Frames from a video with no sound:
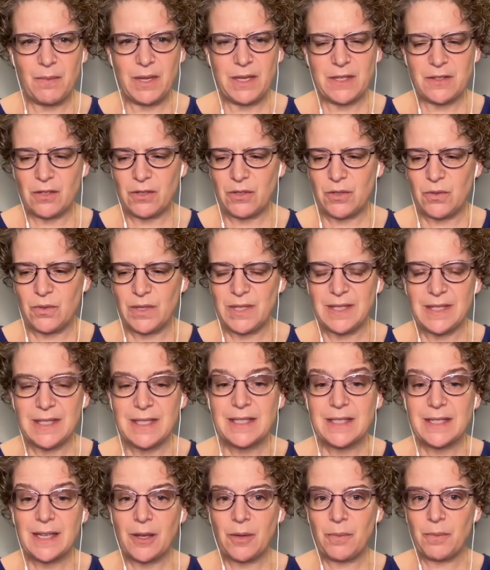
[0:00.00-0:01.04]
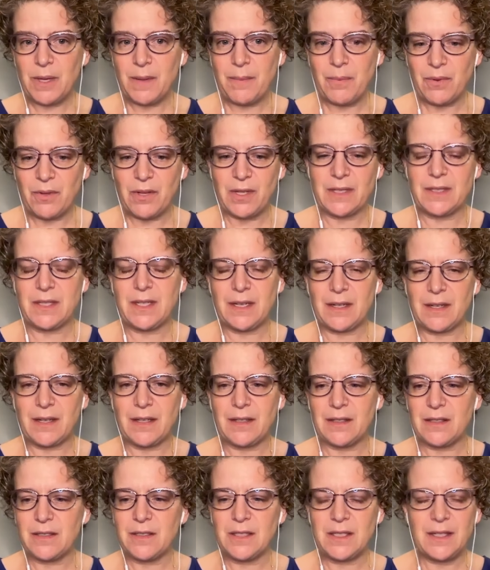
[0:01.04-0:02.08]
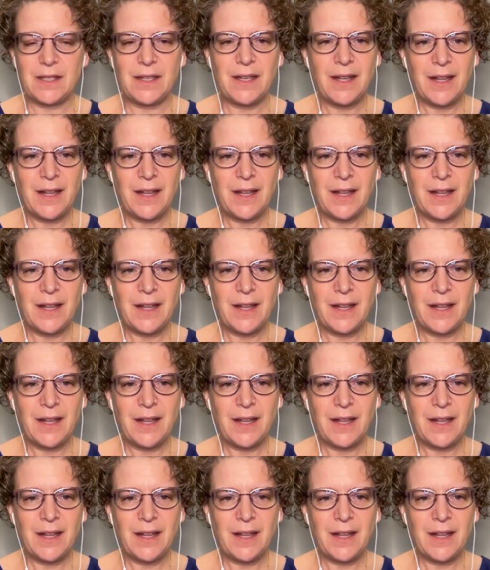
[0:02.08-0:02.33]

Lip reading: And so you can sell people on technology